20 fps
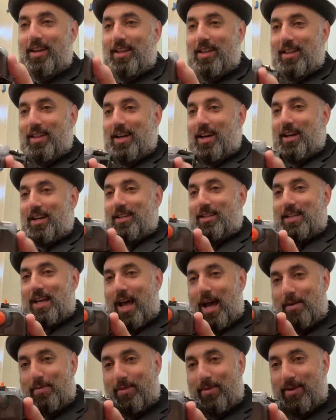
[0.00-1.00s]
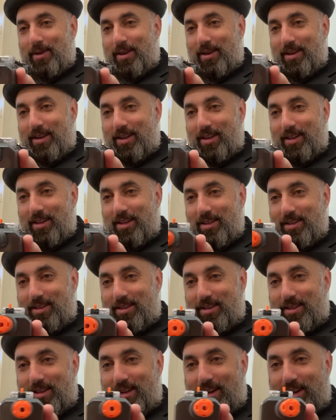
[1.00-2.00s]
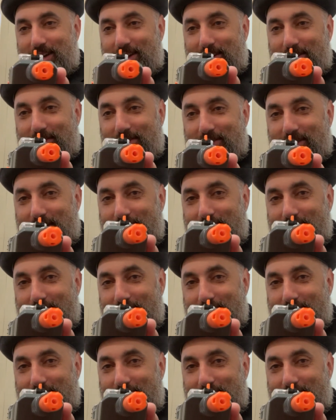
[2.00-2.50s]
has happened. This is how you